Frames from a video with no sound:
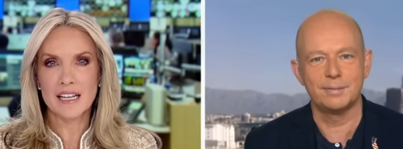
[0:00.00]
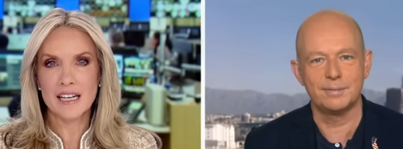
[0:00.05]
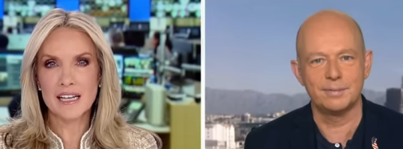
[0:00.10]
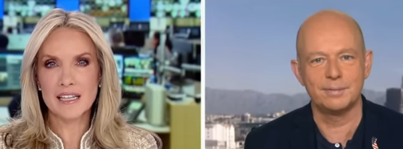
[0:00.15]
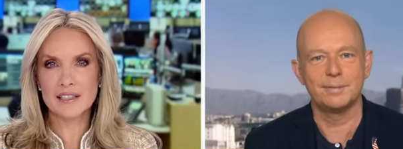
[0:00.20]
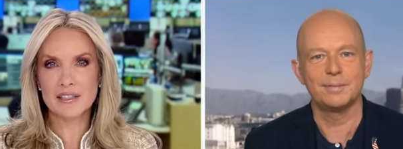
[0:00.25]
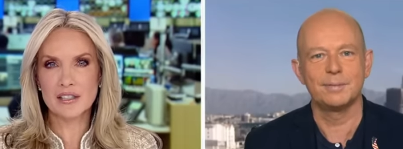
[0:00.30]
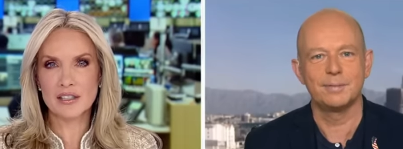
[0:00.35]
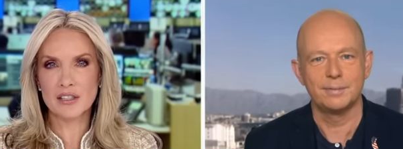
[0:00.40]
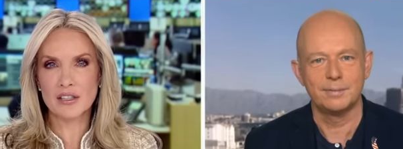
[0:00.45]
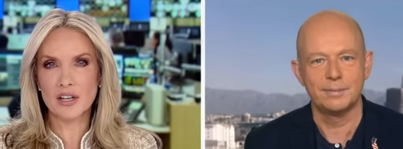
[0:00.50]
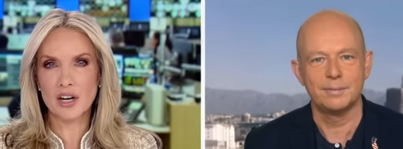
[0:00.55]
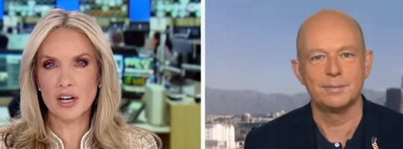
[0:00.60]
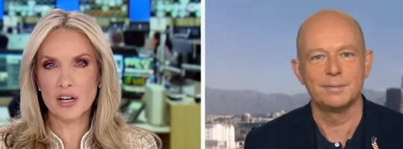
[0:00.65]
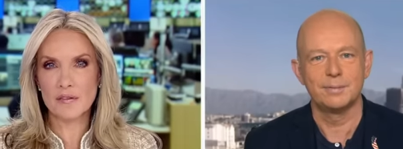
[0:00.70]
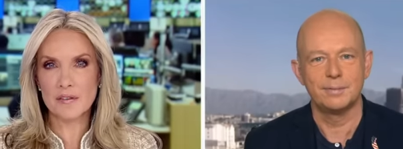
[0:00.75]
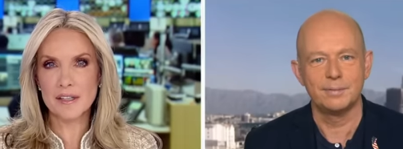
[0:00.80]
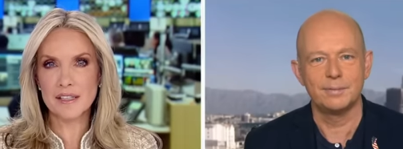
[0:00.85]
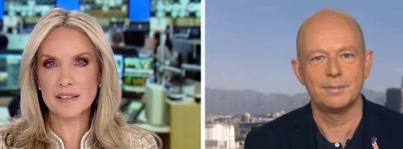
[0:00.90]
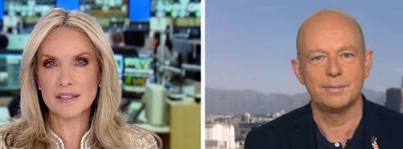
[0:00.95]
Speaker 1: Is
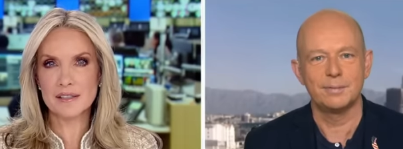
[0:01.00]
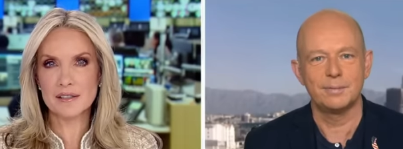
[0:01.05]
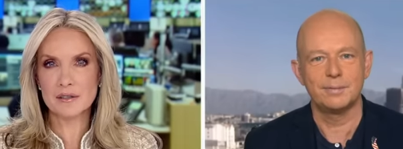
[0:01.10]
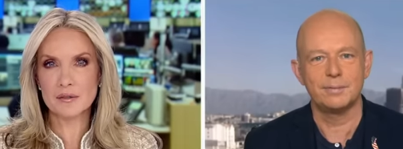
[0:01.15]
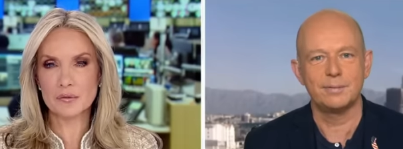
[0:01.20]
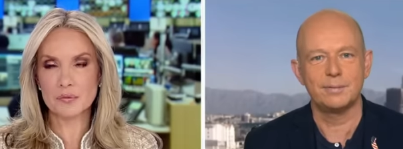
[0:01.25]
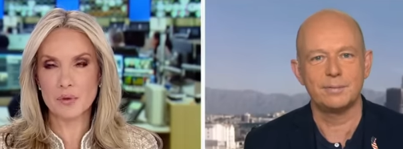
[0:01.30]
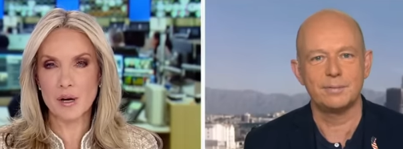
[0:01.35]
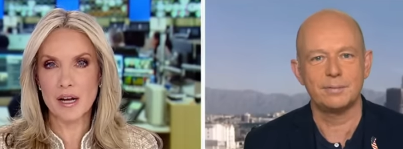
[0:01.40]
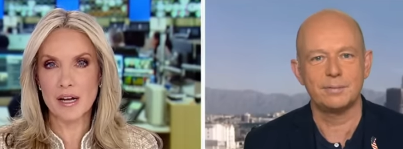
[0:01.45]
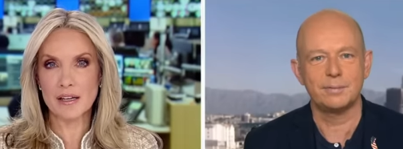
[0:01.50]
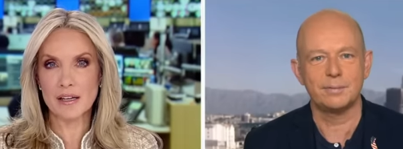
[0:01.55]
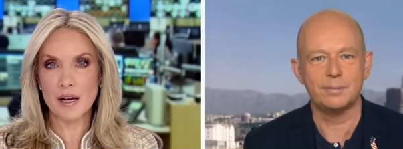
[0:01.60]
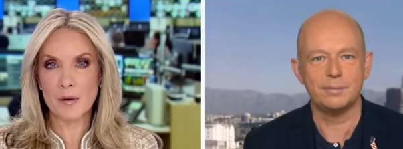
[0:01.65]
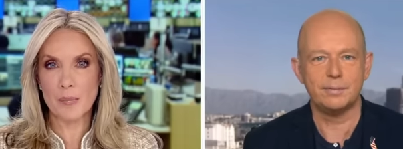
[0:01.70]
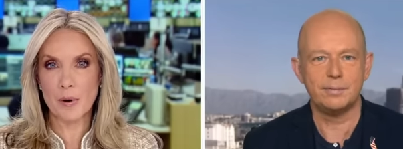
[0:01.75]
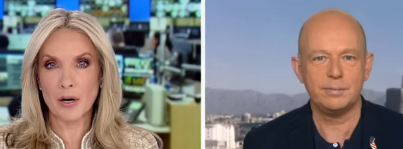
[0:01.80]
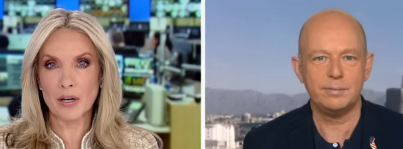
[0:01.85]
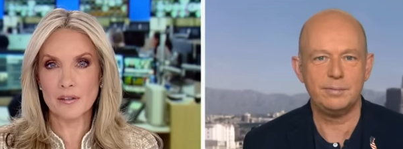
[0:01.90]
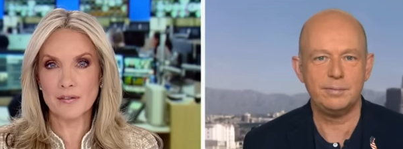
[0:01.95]
Garvey's run
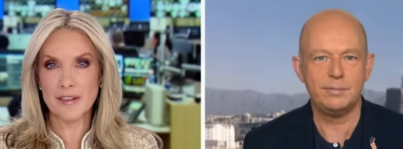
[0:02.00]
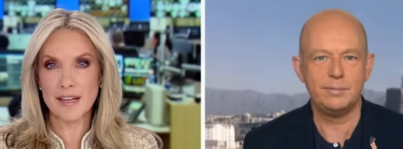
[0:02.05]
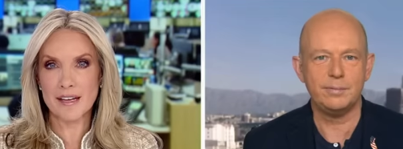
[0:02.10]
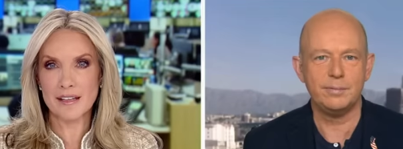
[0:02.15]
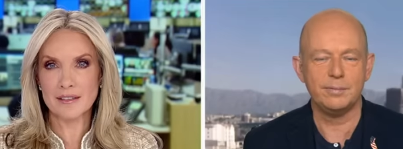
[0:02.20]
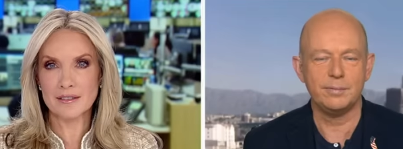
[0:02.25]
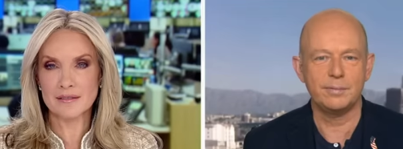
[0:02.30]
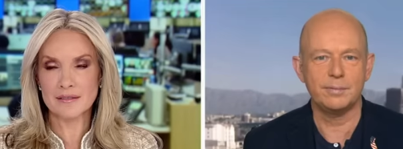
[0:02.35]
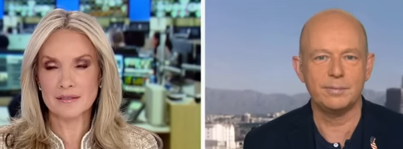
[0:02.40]
a part of that?